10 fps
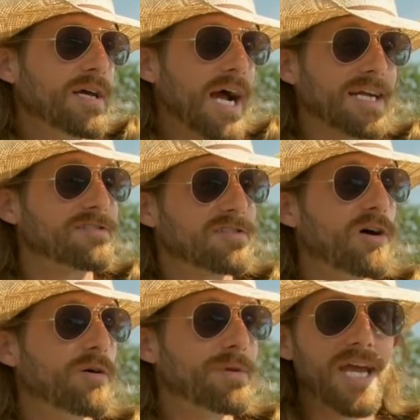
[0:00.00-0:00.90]
I can
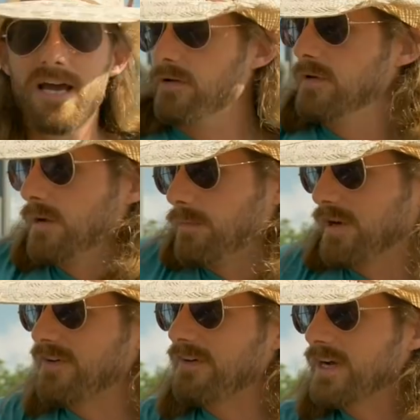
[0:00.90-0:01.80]
slow him down, but
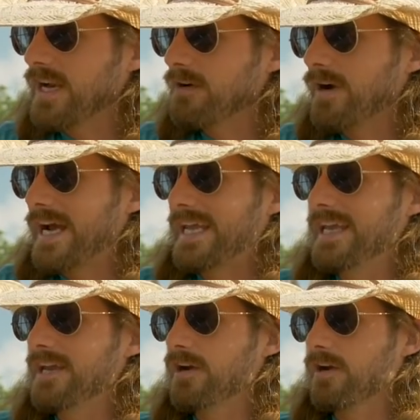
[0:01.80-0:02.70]
if I've got it right
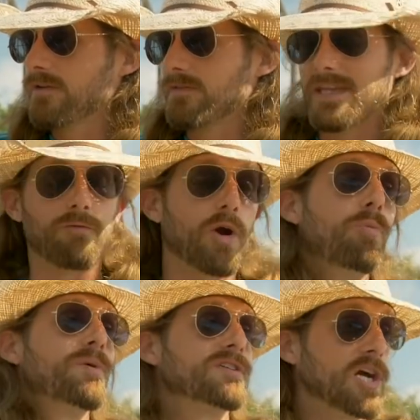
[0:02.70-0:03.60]
here, that
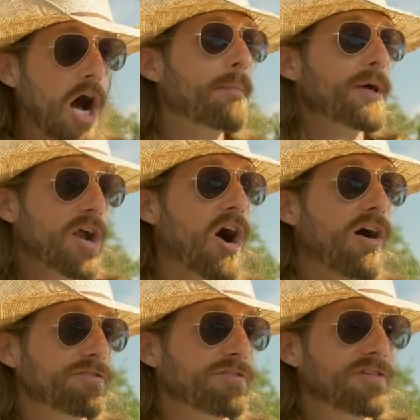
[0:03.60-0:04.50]
rope is coming
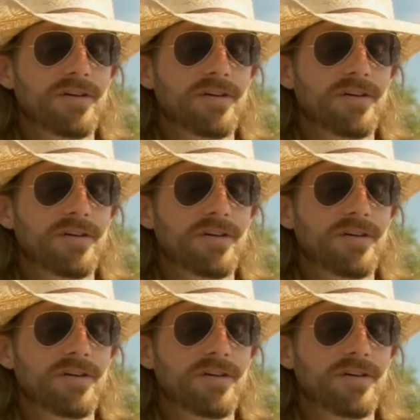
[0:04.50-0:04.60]
off.